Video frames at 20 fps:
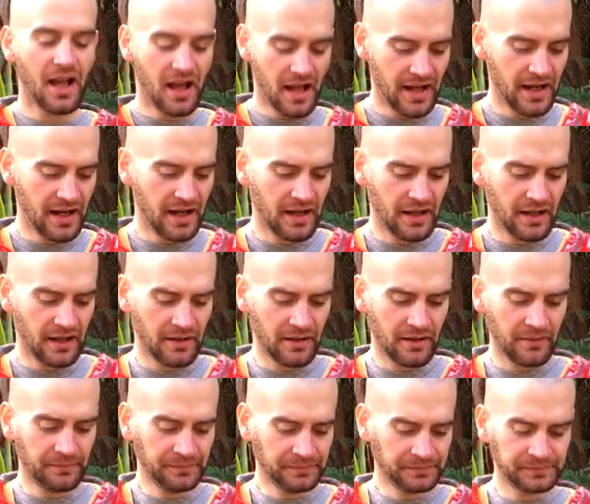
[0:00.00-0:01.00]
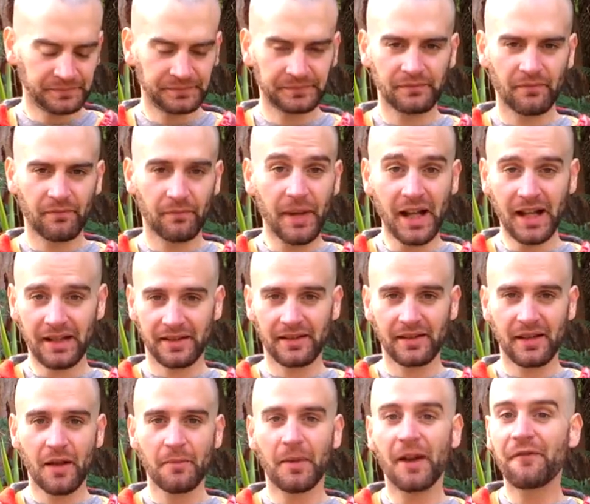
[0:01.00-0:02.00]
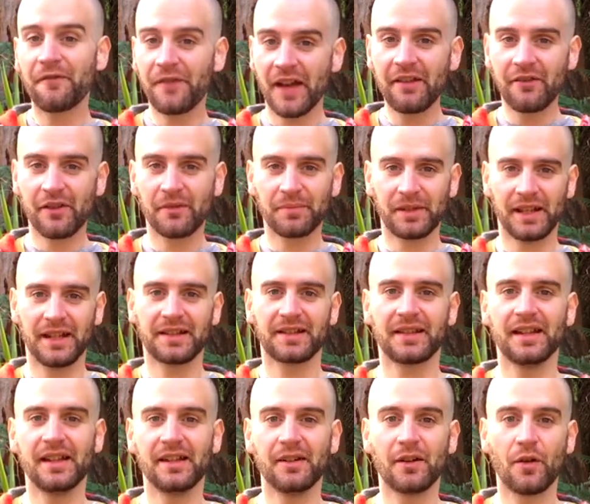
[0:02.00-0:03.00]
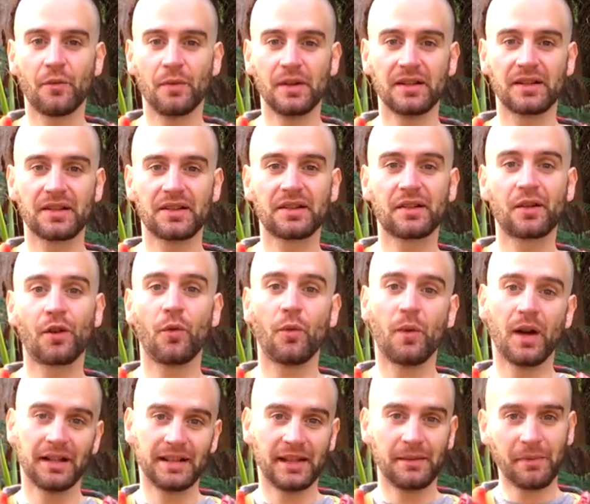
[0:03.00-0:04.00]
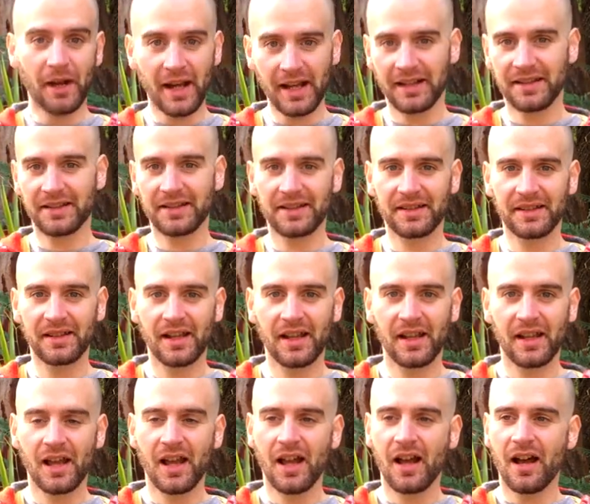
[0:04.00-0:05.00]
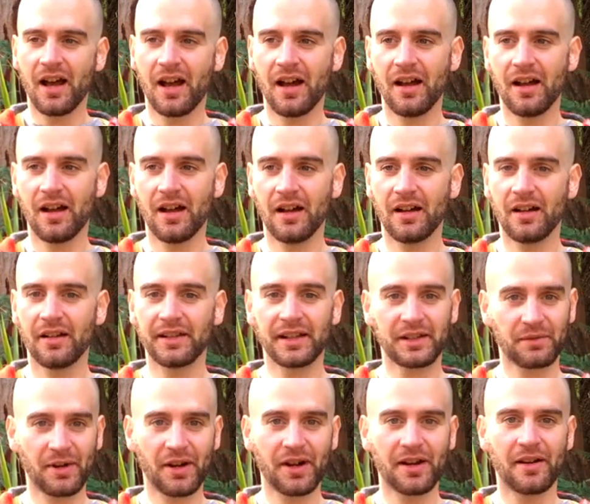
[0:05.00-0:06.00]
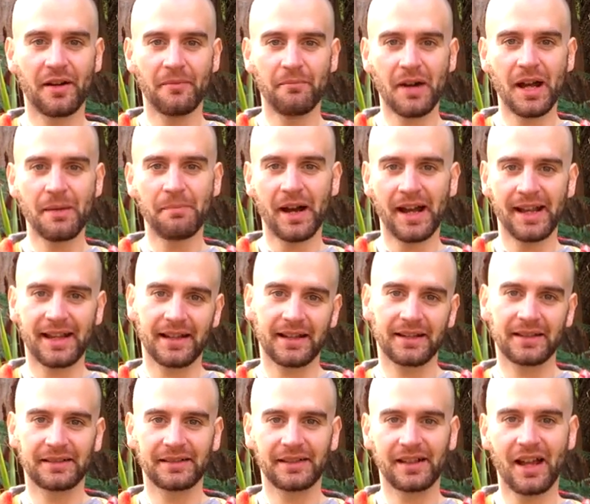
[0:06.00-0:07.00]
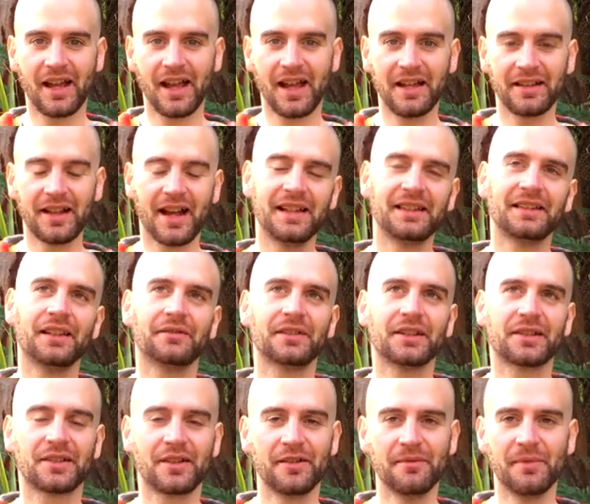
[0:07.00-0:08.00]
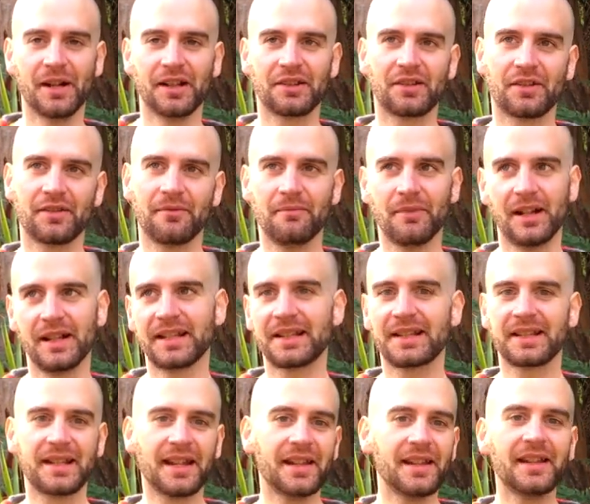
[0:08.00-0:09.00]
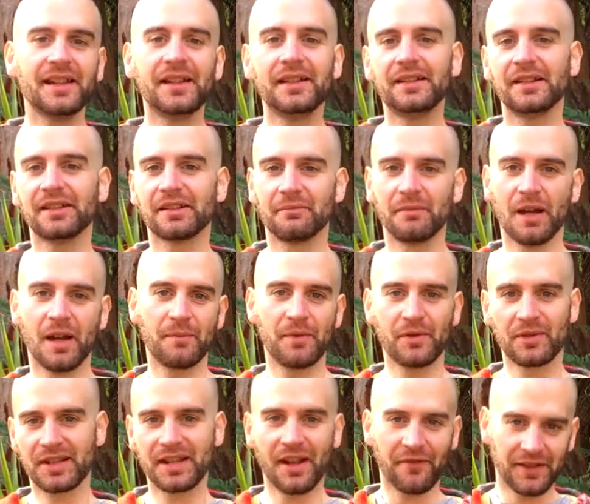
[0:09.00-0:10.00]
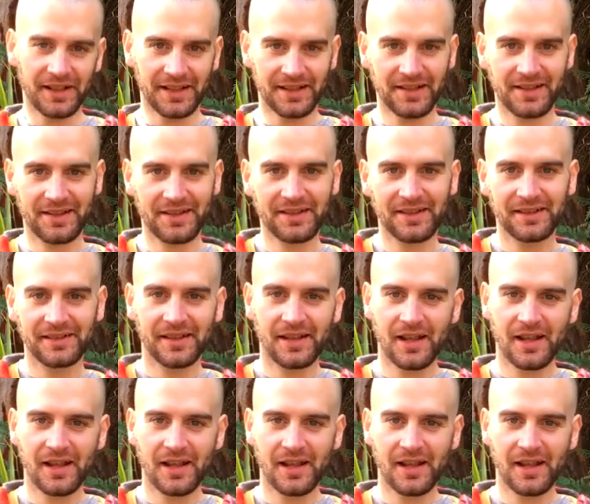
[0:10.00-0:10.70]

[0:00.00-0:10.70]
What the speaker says: But my favorite place there was Kiwani Bikes. That's where I got my bike, and I loved it so much. My steed, my bucephalus.